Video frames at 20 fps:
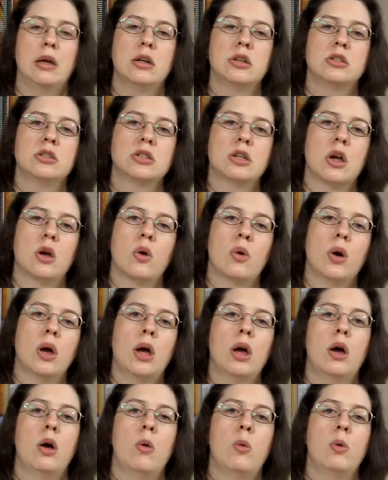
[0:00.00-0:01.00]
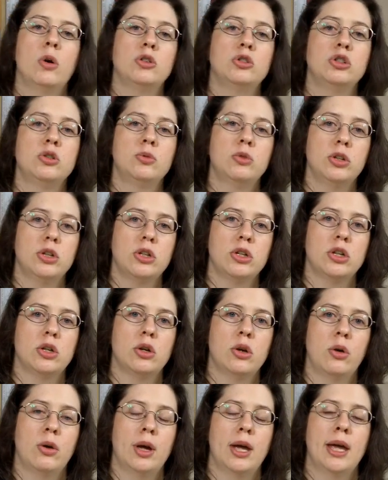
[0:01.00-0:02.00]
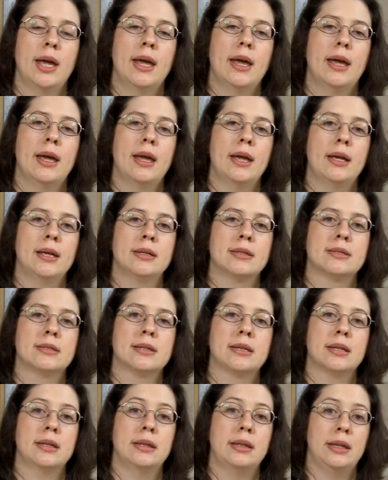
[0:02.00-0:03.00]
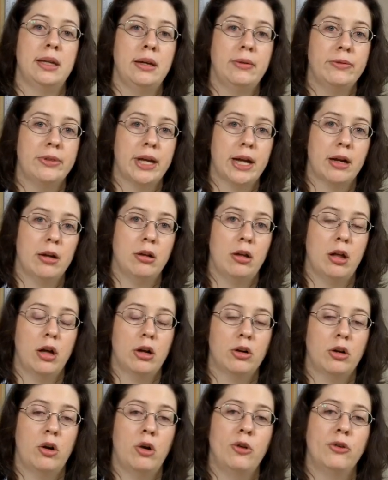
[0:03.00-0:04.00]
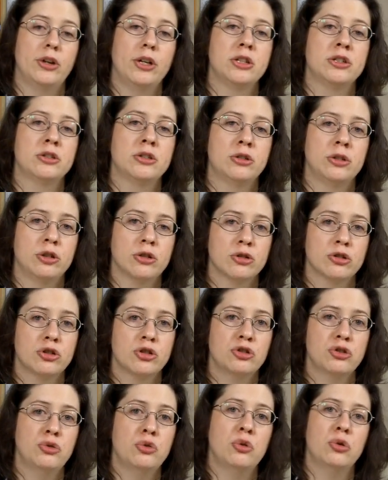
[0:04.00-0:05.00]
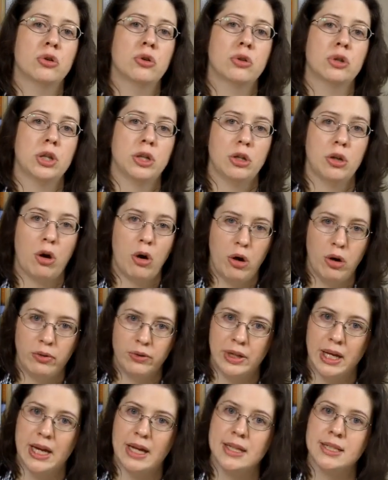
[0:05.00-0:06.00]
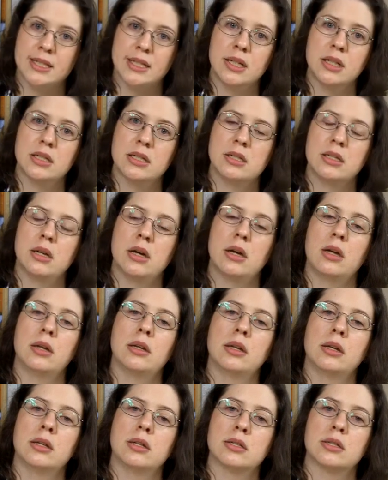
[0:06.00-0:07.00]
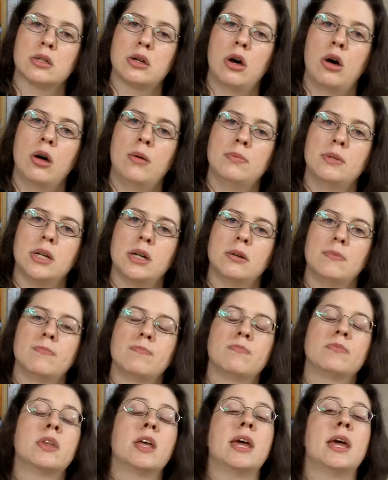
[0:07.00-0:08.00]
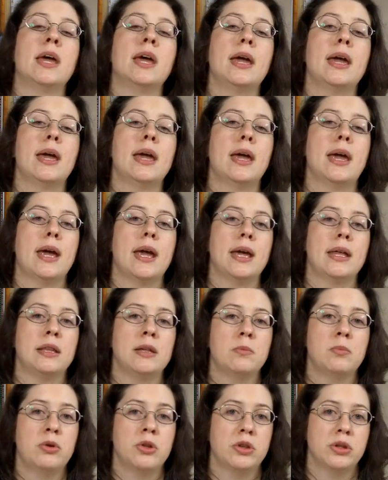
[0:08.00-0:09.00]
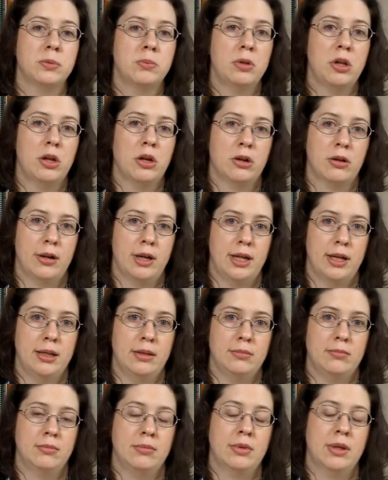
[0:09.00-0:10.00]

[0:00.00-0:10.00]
So what you want to do is leave the airlock on until you're sure that the off-gassing is done and it's calmed down, and then put the plugger in.